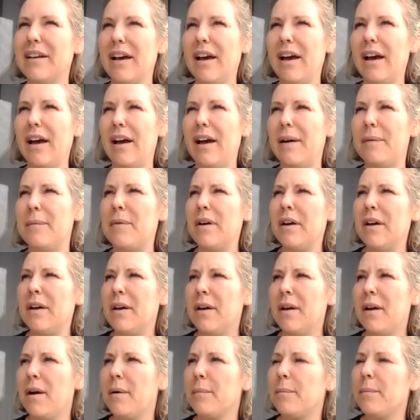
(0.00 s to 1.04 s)
Um,
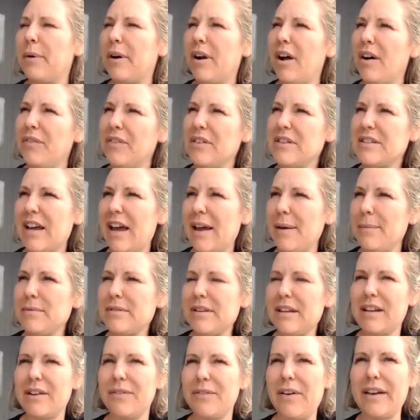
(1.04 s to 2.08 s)
but oftentimes,
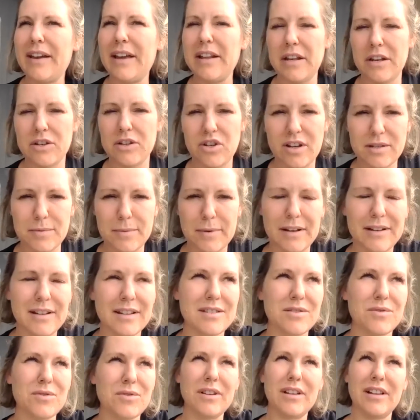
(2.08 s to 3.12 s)
like, if I get an adjustment, it
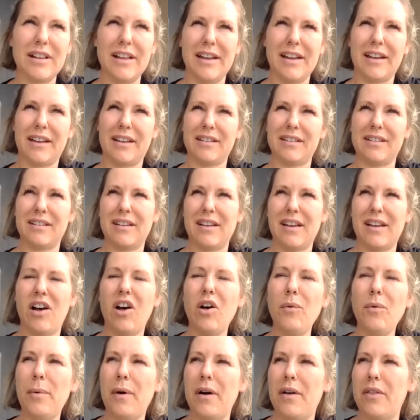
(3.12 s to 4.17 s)
doesn't really, like,
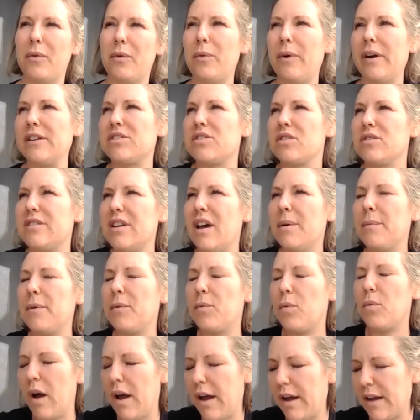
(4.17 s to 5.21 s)
help all the way. So tell me,
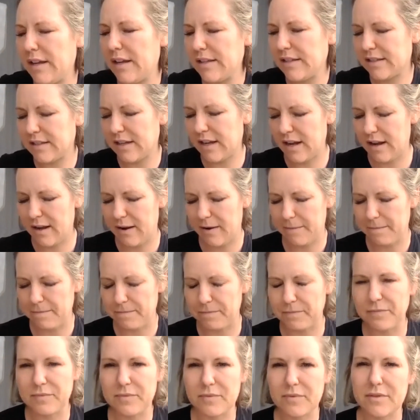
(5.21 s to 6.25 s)
why is um,
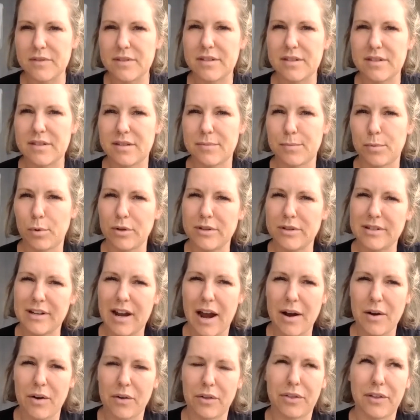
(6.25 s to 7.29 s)
sports
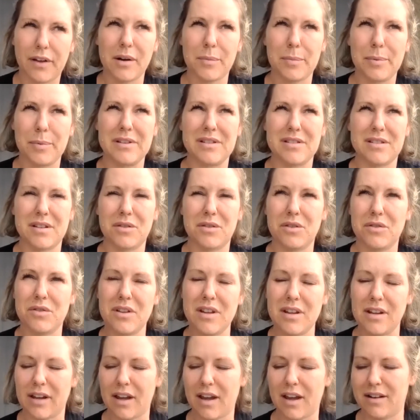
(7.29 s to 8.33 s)
chiro therapy so
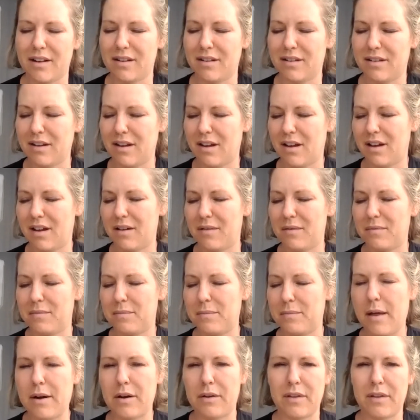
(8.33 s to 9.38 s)
unique and uh,
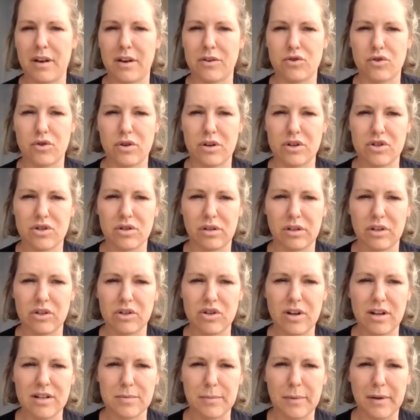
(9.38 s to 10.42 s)
better than a traditional
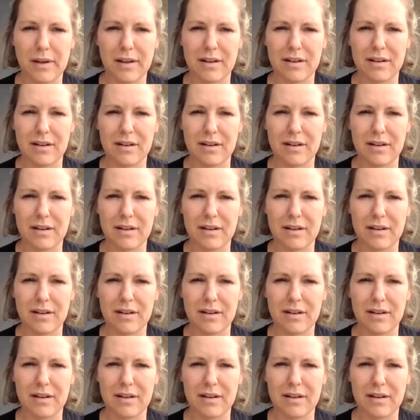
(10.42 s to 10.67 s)
adjustment?